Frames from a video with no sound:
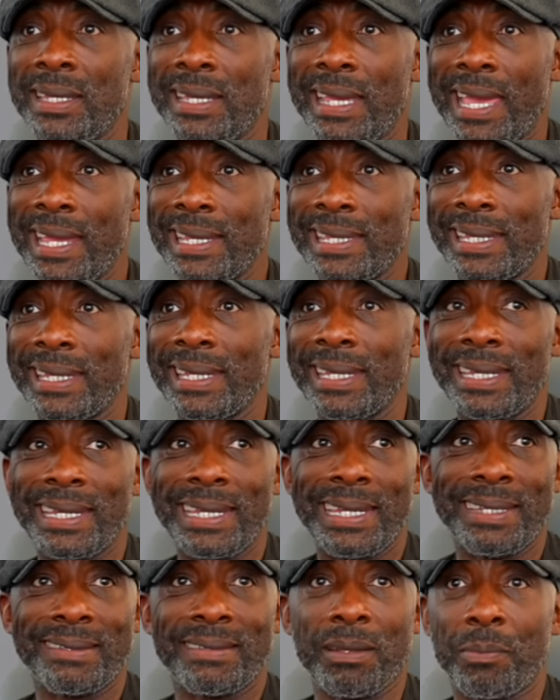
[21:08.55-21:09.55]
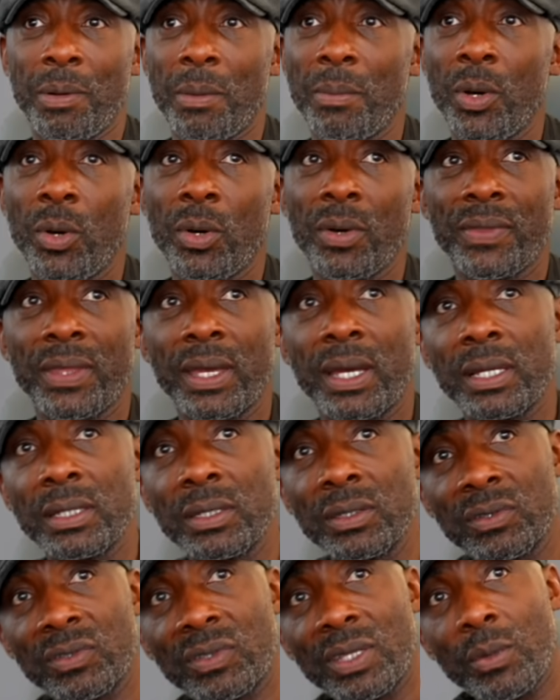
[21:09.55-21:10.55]
Eddie is a promoter that
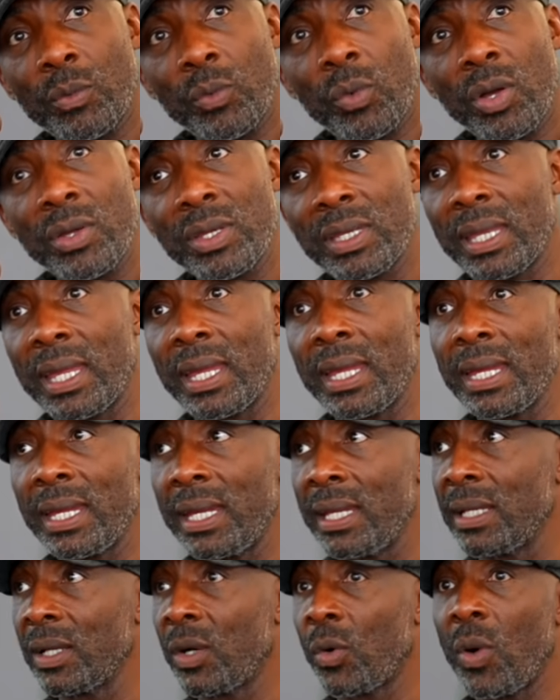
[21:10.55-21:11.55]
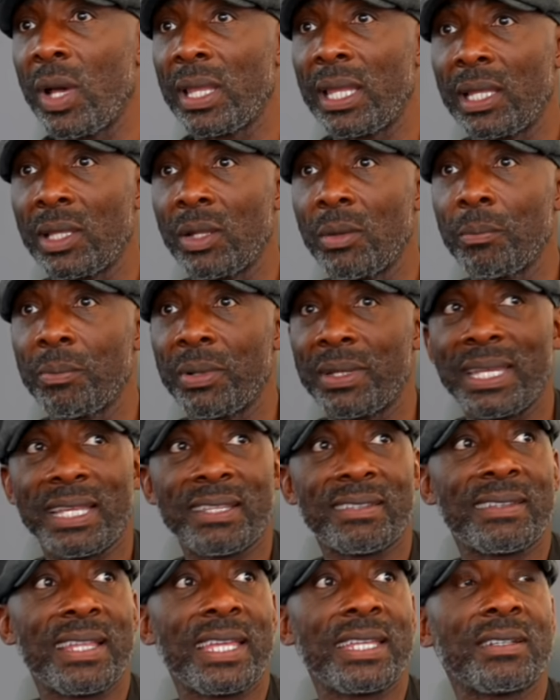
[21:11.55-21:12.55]
you'll see him one day in Kuala Lumpur,
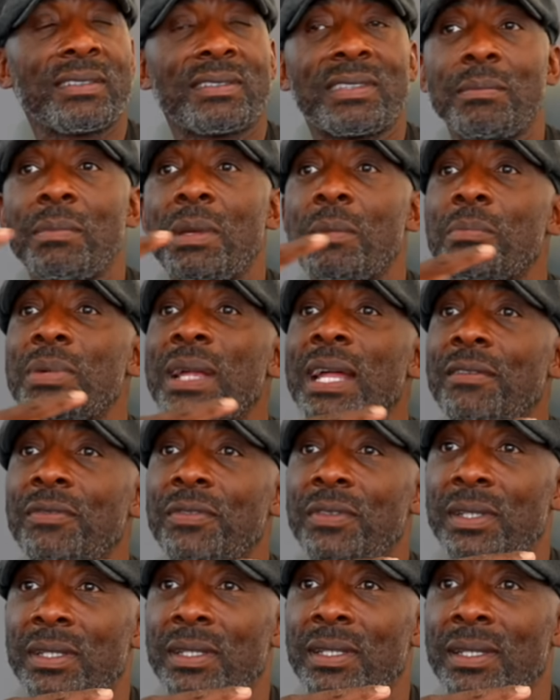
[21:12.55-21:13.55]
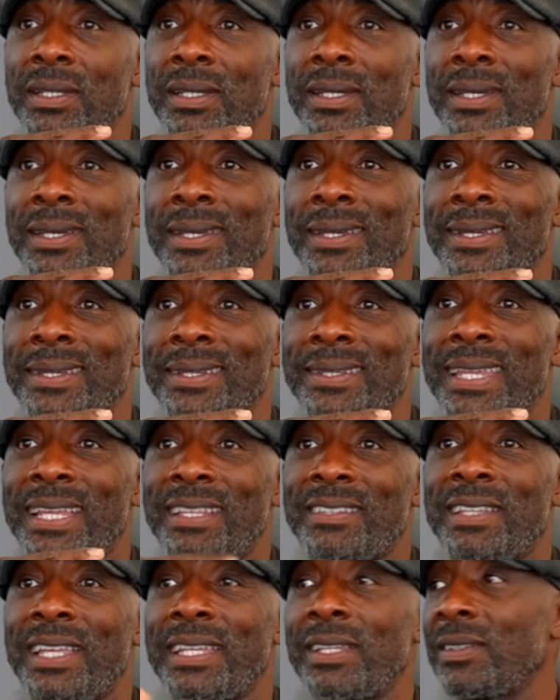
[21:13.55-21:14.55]
next day you'll see him in Bradford.
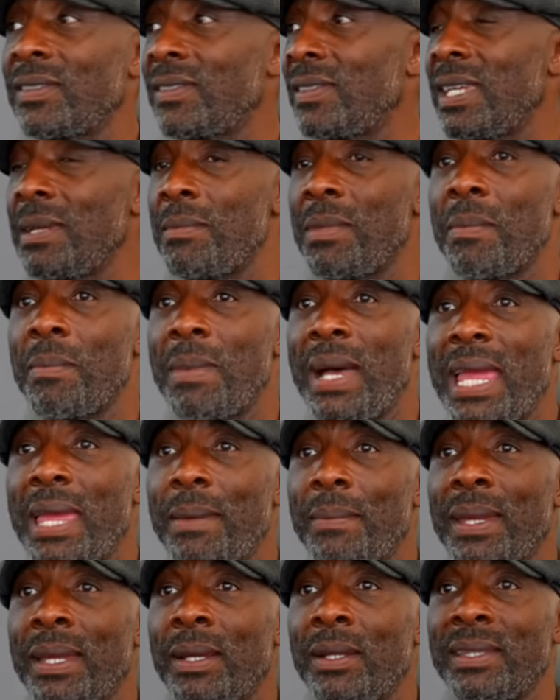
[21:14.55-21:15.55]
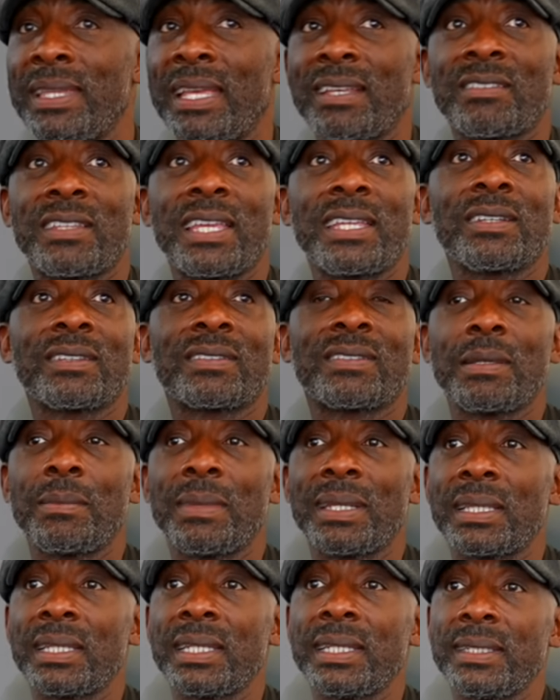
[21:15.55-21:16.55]
Next day you'll see him in Miami. Next day you'll see him
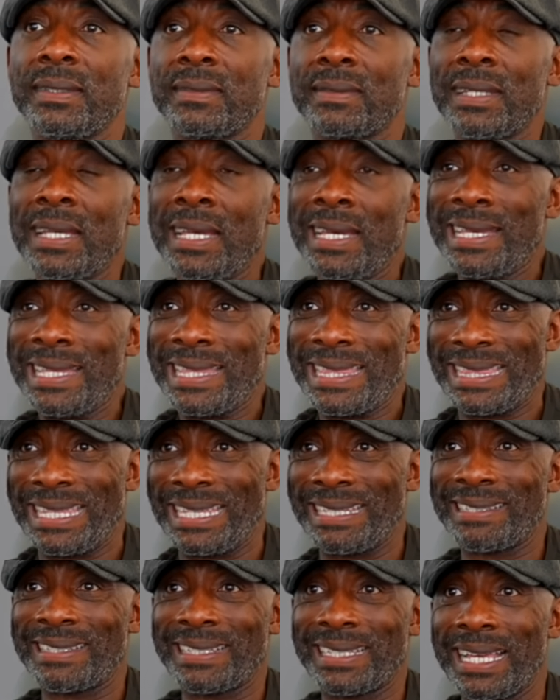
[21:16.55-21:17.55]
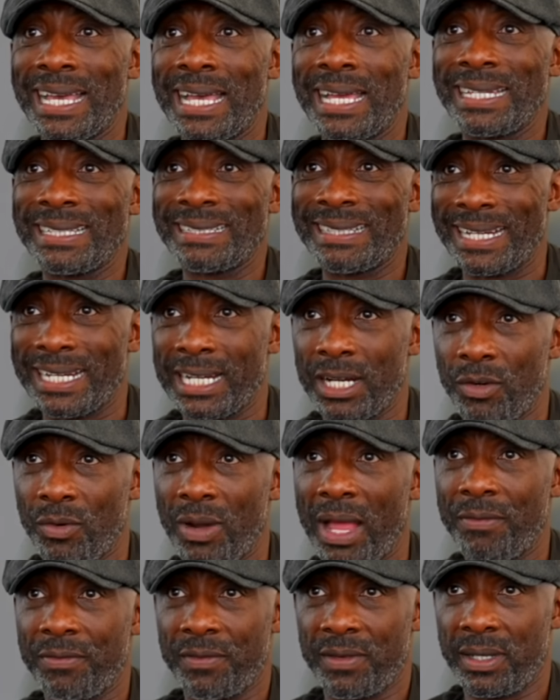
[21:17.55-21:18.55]
in Leeds. This guy is a
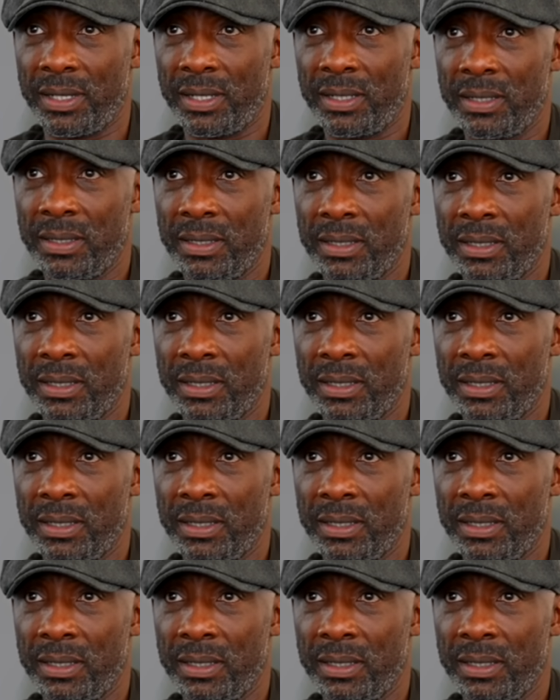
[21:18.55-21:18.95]
grafter.